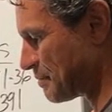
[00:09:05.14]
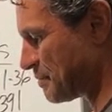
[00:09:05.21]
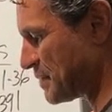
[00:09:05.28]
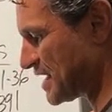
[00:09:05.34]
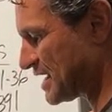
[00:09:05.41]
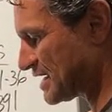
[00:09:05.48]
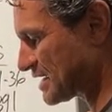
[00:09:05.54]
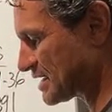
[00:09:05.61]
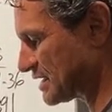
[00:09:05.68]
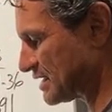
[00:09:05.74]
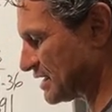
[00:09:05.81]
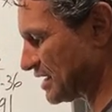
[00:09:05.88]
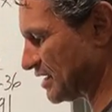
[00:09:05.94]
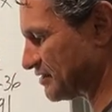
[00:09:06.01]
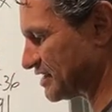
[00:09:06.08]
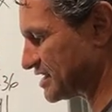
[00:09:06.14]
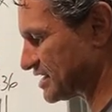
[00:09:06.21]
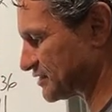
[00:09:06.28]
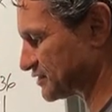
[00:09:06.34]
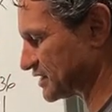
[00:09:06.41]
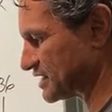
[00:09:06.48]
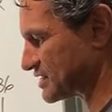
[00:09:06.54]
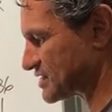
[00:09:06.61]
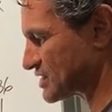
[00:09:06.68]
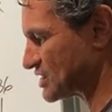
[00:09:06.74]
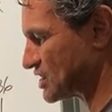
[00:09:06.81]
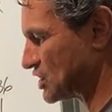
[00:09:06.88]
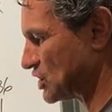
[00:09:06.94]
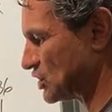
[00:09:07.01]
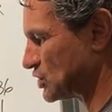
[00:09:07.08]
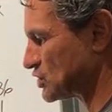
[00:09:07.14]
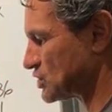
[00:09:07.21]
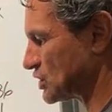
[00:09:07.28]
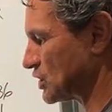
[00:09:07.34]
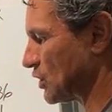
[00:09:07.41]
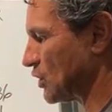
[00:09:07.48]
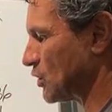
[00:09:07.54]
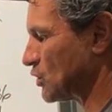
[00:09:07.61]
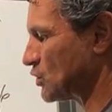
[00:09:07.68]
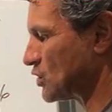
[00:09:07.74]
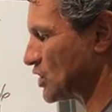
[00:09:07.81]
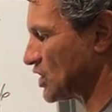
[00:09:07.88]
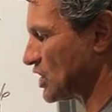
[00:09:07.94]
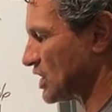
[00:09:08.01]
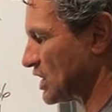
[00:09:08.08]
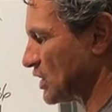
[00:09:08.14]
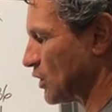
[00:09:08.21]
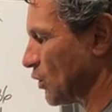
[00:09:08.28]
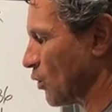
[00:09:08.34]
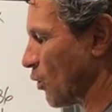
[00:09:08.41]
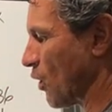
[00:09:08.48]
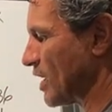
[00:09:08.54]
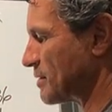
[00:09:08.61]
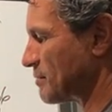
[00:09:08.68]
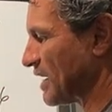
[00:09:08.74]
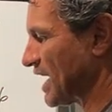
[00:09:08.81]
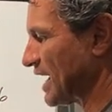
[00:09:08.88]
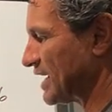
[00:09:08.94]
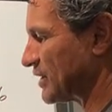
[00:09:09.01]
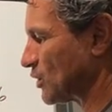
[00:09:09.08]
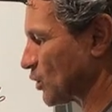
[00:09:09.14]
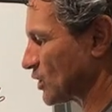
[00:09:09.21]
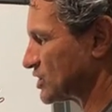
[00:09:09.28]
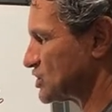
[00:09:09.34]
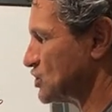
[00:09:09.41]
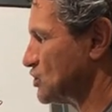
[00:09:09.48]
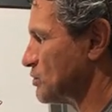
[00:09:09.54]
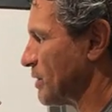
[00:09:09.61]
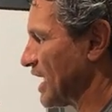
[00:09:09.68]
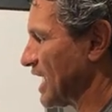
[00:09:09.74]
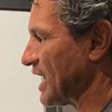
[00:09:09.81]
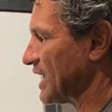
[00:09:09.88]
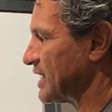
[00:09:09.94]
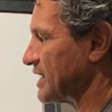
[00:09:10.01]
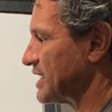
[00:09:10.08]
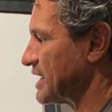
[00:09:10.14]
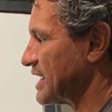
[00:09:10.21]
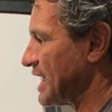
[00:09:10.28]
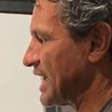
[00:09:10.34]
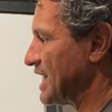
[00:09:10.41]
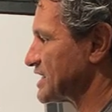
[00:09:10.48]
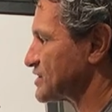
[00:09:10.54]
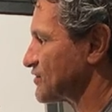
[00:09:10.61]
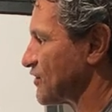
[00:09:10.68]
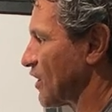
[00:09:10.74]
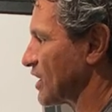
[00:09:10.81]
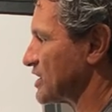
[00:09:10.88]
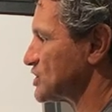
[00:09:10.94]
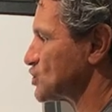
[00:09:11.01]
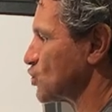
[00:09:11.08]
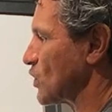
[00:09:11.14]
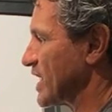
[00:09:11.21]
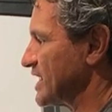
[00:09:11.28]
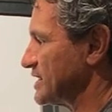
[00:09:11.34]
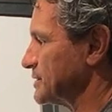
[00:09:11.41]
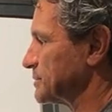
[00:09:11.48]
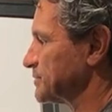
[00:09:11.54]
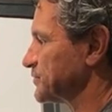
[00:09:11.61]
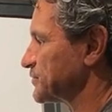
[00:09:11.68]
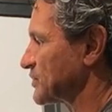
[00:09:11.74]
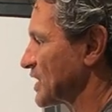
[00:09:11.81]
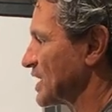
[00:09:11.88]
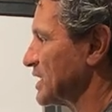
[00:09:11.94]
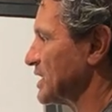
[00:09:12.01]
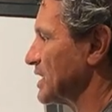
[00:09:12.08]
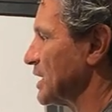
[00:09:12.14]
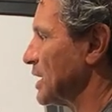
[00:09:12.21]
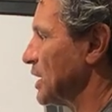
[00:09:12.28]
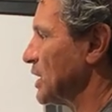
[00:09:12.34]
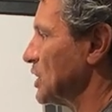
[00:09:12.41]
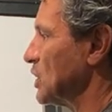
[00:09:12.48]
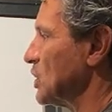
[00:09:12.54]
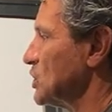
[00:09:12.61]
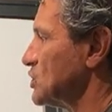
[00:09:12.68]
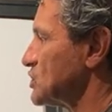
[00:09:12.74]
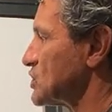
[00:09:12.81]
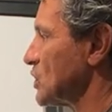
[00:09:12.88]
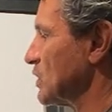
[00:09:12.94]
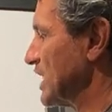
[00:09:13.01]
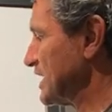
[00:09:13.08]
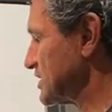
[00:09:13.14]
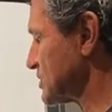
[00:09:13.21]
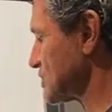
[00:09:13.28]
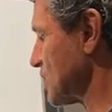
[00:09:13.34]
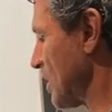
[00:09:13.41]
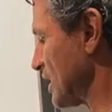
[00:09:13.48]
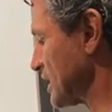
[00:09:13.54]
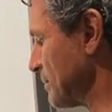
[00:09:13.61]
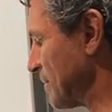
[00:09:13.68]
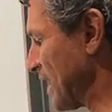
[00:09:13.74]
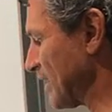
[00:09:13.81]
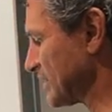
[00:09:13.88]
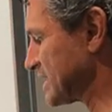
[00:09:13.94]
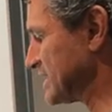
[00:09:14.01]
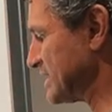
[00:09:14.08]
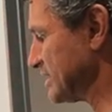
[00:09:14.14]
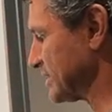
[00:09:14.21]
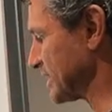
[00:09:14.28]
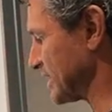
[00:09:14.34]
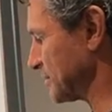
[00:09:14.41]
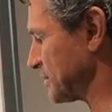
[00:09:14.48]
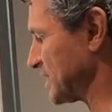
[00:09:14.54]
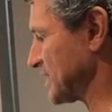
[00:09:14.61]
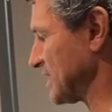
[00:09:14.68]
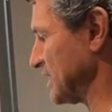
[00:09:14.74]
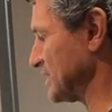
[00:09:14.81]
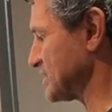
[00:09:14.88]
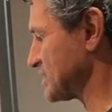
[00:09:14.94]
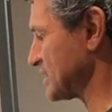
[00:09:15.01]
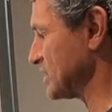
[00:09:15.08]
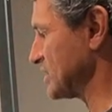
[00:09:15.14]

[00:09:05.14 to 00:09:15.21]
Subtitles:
big of a difference to go one by or two by as far as weight. So let's talk about gearing, because